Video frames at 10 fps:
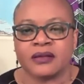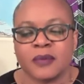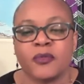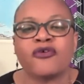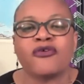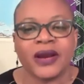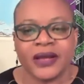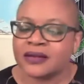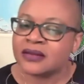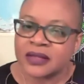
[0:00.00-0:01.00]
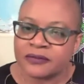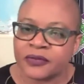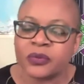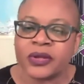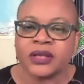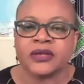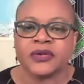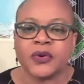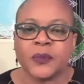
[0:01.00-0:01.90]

some credit, if you will, you know,